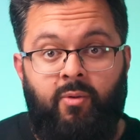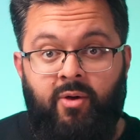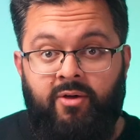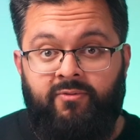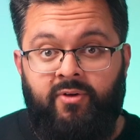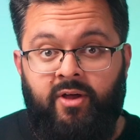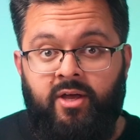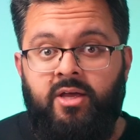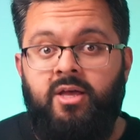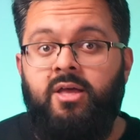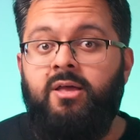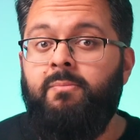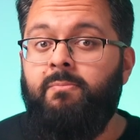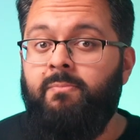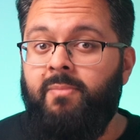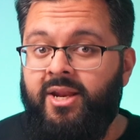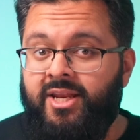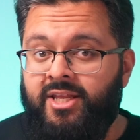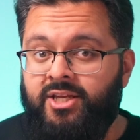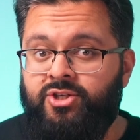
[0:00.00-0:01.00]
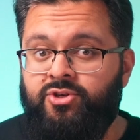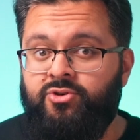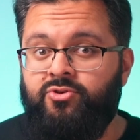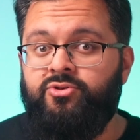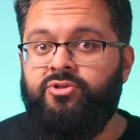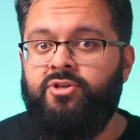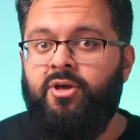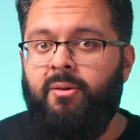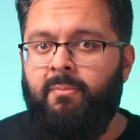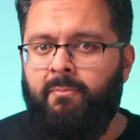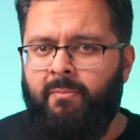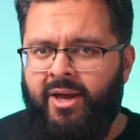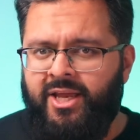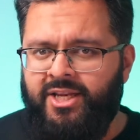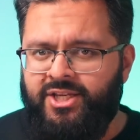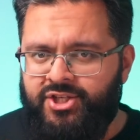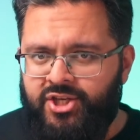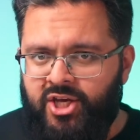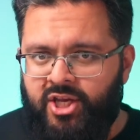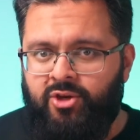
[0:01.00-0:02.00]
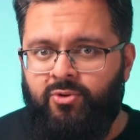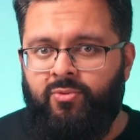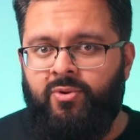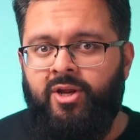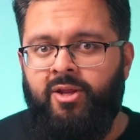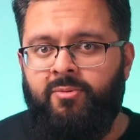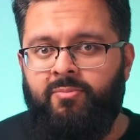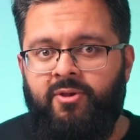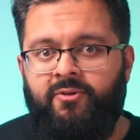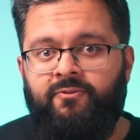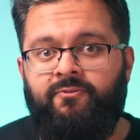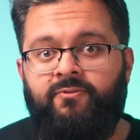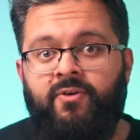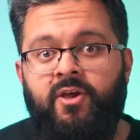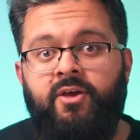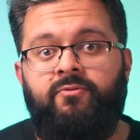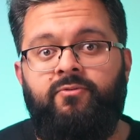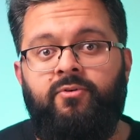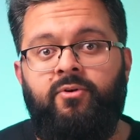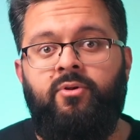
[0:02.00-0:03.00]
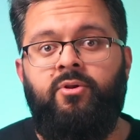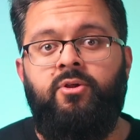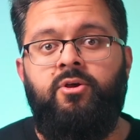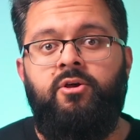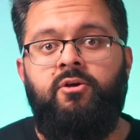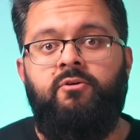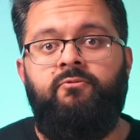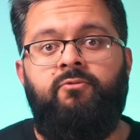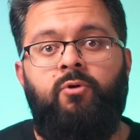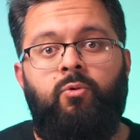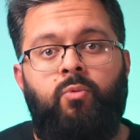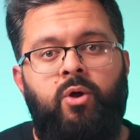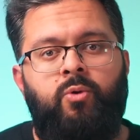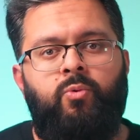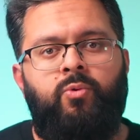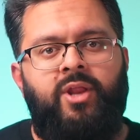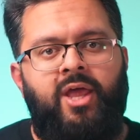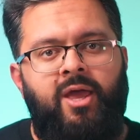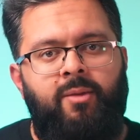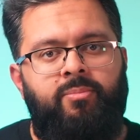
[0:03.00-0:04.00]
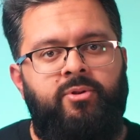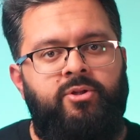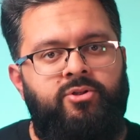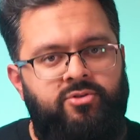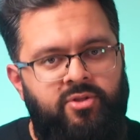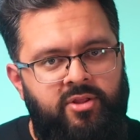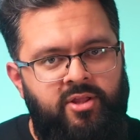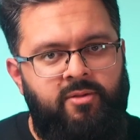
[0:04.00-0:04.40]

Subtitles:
However, many Jews might genuinely be fearful for what would happen to